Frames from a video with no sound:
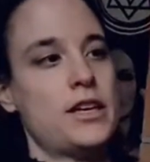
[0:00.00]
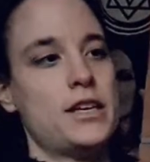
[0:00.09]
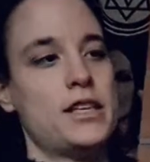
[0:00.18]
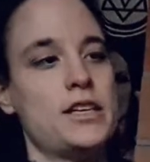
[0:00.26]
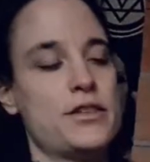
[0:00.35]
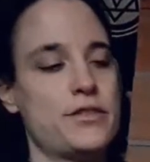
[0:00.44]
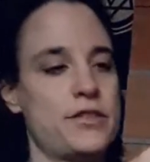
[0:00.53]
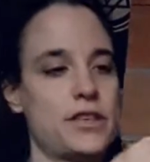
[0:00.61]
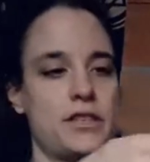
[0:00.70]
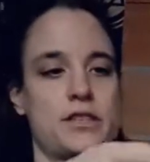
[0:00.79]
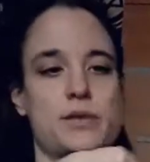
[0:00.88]
And
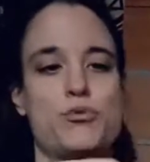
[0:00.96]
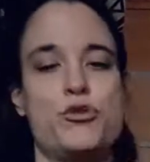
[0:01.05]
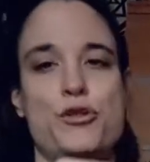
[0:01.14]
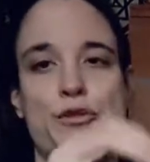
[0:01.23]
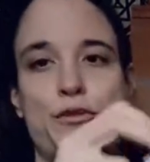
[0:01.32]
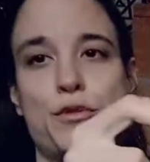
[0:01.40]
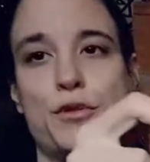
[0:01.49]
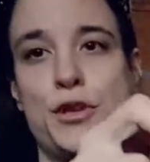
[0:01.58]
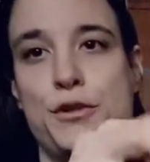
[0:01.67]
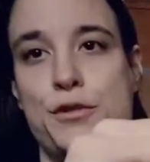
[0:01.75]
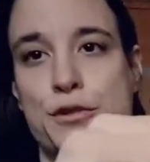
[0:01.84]
that's the proof for
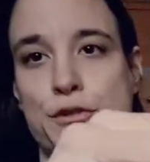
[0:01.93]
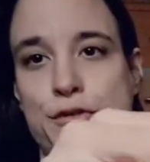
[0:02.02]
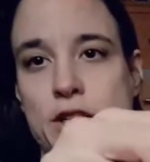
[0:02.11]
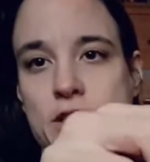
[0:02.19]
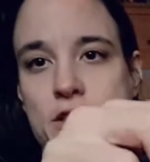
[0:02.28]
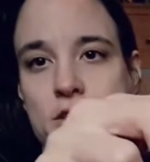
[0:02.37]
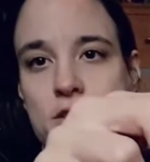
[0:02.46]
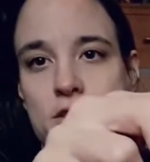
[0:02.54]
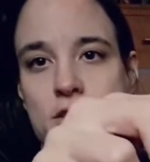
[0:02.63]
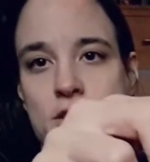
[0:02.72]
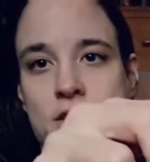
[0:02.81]
you. It's got
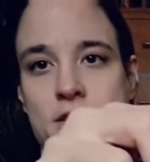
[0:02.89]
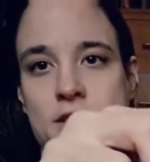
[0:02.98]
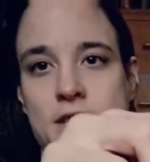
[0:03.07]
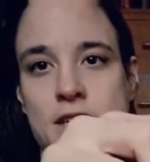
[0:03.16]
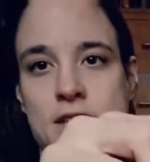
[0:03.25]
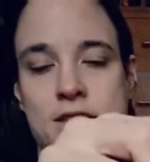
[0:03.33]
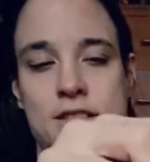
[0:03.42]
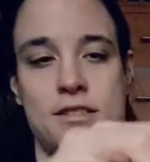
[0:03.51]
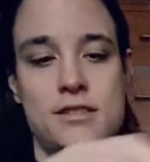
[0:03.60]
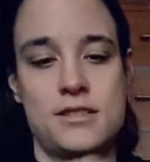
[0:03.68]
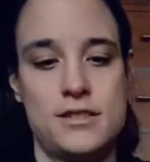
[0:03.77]
Fixon size
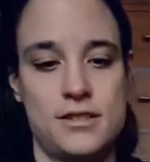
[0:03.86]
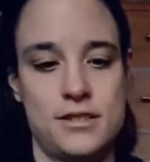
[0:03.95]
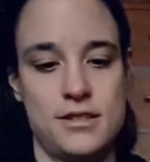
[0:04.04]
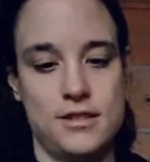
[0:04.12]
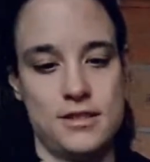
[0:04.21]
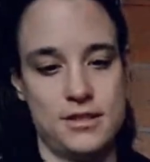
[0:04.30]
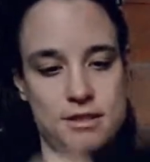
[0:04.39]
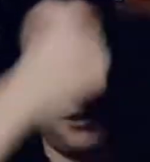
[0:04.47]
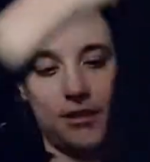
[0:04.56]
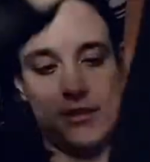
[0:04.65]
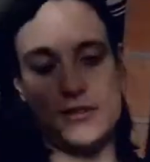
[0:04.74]
S.
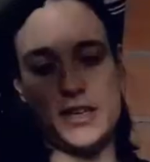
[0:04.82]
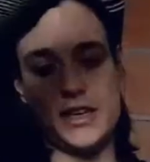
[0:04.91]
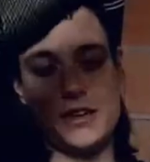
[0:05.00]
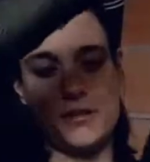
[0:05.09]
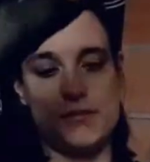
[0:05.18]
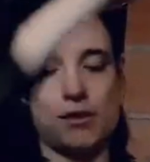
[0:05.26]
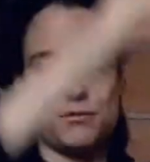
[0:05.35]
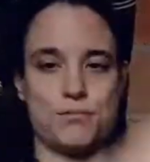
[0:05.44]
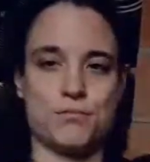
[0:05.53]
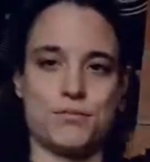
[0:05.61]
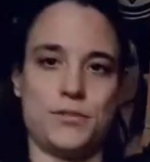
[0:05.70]
So yeah,
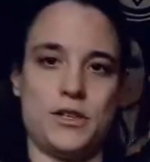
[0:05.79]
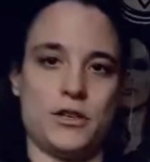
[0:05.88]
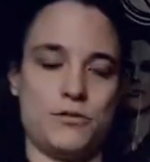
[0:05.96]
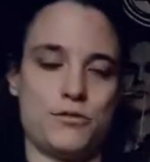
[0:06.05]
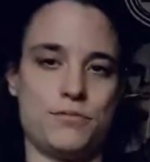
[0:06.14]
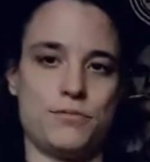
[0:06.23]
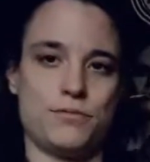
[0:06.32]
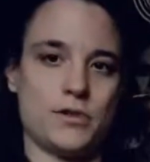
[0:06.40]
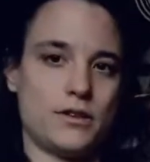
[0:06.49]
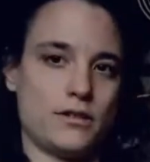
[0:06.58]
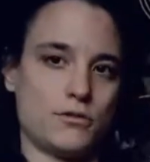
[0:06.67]

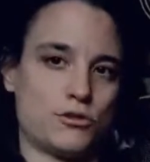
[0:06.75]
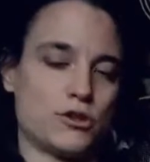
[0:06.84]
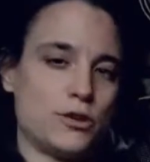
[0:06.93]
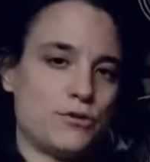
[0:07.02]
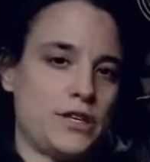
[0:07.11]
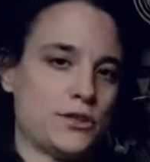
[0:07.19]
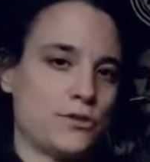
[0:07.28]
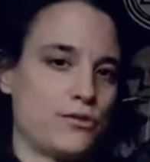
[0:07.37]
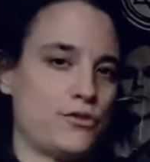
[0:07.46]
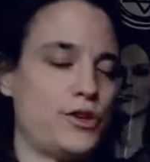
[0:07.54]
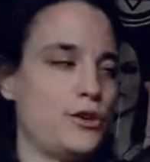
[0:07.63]
I'll try all these
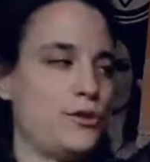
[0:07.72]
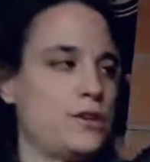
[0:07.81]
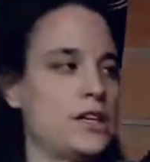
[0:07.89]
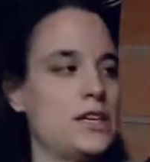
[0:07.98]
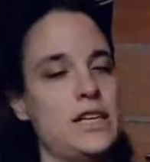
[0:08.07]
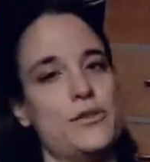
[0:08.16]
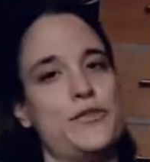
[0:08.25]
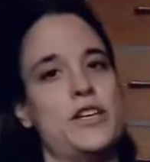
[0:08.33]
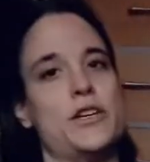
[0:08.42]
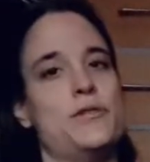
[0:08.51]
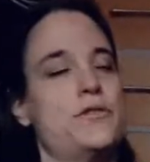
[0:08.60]
on for you in like little
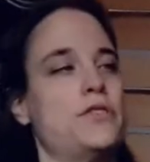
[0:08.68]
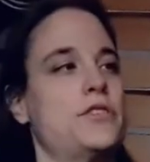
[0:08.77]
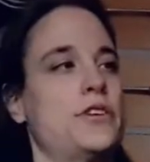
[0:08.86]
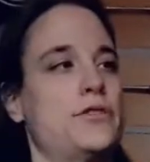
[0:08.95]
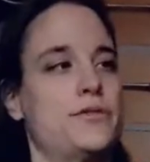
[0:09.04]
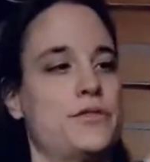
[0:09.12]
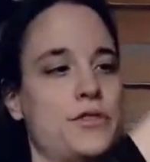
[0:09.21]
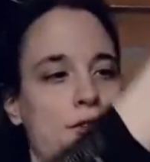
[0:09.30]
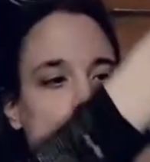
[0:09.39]
videos and stuff, so